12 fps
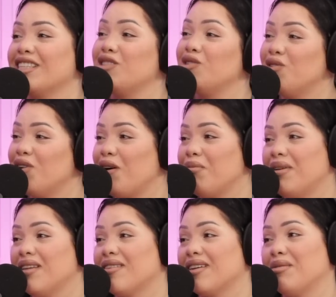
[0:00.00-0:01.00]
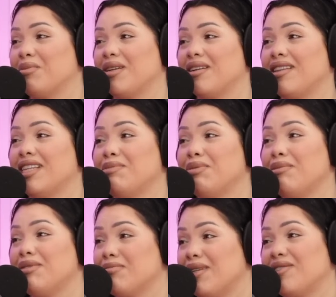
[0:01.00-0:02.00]
Because you don't know how big they're going to be. And this
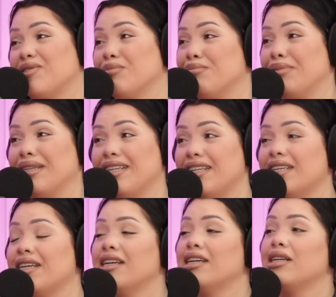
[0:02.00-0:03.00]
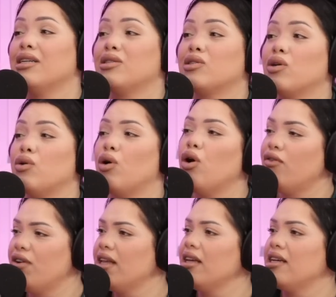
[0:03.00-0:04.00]
baby's measuring big. So
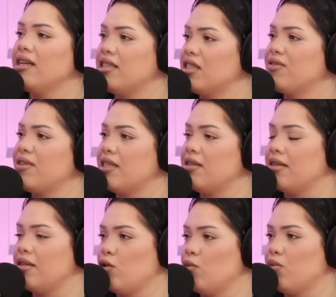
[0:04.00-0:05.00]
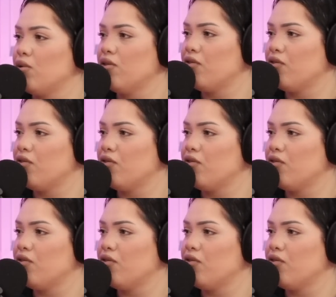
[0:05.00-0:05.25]
hopefully he does fit in newborn